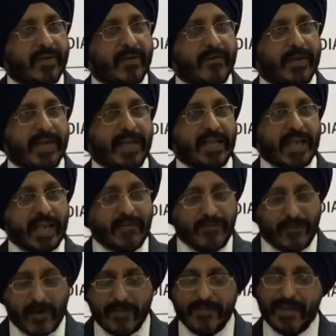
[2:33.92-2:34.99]
When he
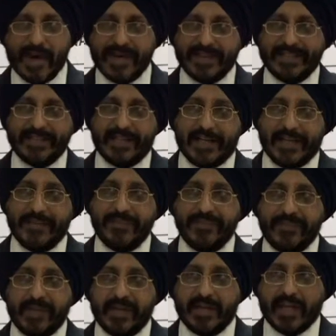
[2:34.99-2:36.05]
came from Pakistan,
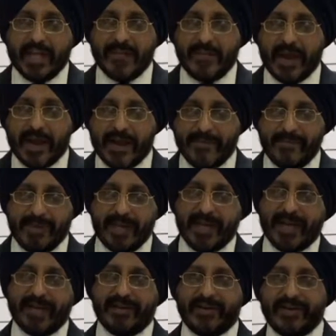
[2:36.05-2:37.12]
he came
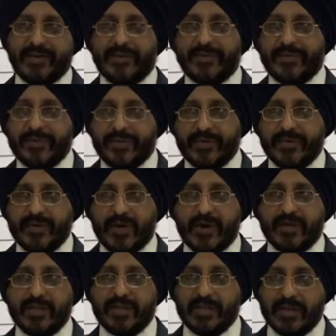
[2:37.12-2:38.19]
empty-handed,
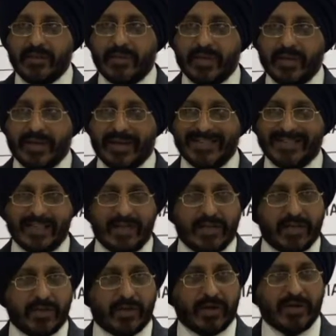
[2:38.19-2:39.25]
not even a
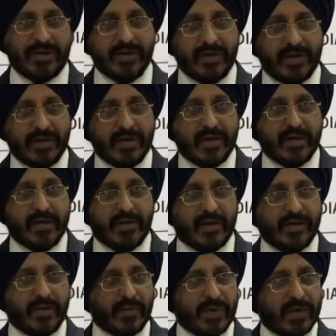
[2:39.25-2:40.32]
single dollar,
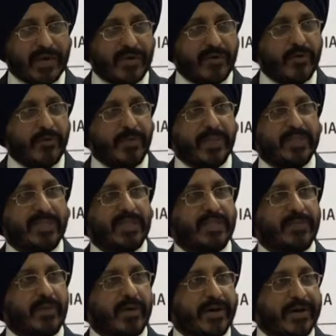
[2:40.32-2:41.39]
not even 100 rupees in
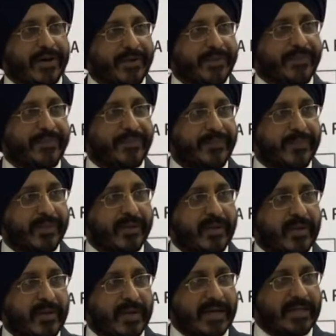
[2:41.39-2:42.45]
his pocket.
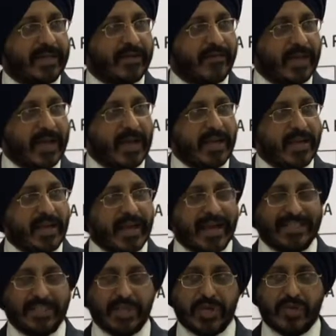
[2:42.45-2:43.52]
But the way he
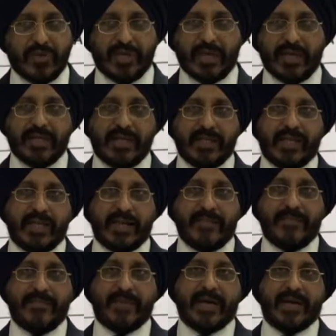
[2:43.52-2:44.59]
has created an
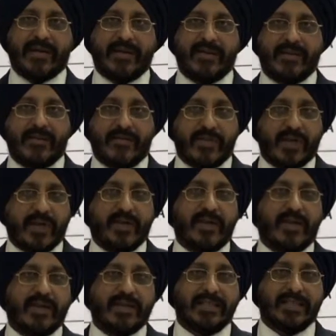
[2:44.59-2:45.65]
empire, the way
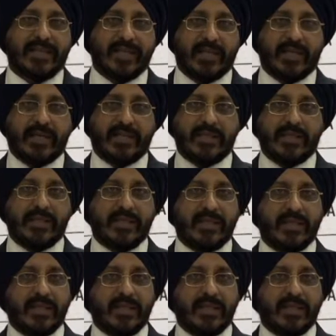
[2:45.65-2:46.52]
he has created